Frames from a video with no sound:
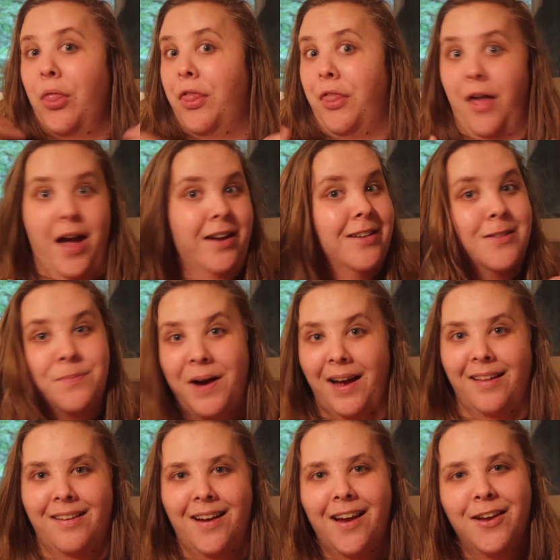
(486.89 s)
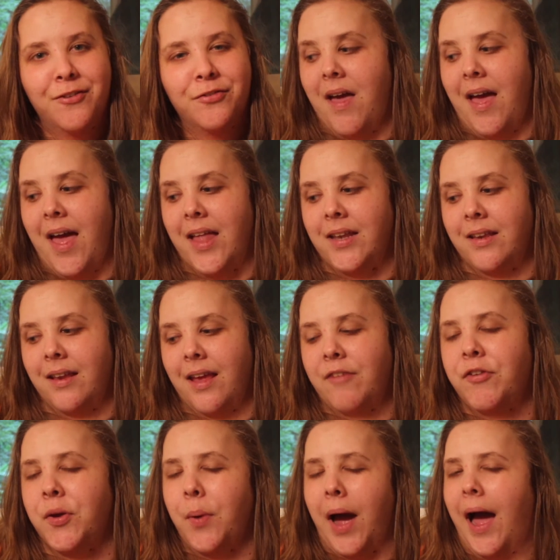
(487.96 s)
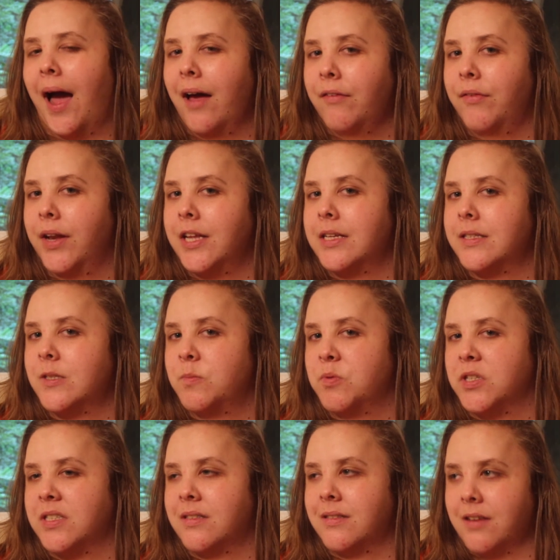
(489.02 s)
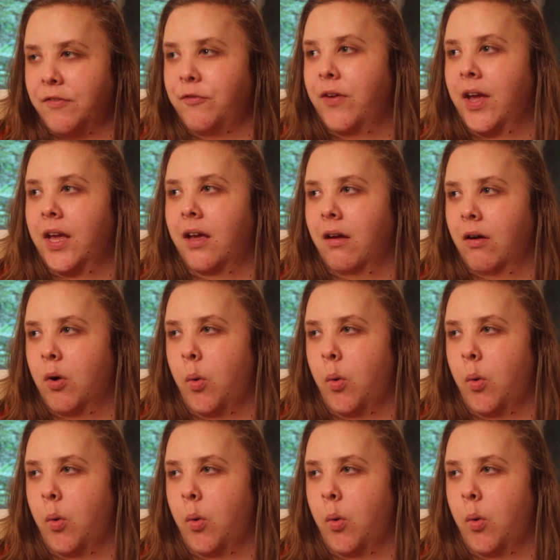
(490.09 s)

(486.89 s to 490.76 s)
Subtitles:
That is my life. And if you have any specific